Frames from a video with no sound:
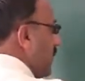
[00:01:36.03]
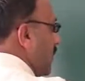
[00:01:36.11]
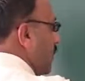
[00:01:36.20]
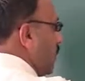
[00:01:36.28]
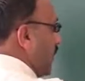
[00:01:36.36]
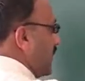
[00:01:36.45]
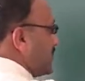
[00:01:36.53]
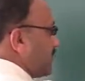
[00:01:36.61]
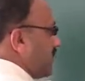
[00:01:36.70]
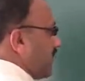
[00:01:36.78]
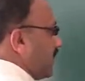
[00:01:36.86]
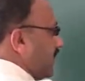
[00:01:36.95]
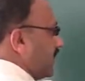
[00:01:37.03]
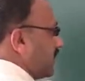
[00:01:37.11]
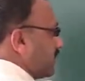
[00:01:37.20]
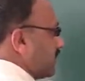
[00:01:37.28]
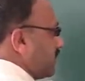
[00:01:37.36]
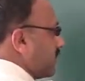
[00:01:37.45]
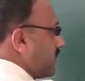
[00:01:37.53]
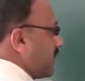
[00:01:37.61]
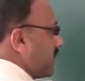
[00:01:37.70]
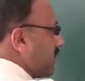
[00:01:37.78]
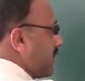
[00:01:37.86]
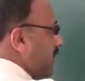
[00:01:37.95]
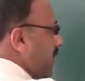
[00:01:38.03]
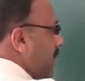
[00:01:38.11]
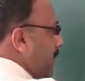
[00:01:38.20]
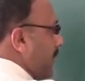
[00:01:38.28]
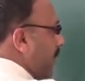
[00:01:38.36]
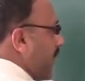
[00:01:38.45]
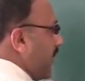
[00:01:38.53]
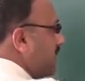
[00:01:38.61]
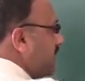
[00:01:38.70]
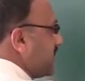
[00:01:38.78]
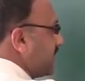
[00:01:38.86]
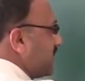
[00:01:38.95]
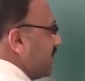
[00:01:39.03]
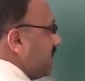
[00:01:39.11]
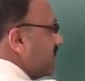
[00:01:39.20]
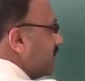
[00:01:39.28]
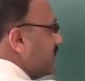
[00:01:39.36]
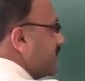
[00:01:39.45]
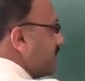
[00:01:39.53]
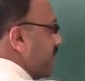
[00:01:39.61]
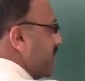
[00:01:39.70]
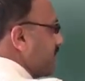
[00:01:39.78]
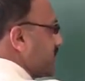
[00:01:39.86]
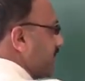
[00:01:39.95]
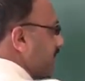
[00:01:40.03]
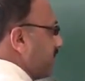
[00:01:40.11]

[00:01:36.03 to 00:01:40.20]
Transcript: One is called point mutation.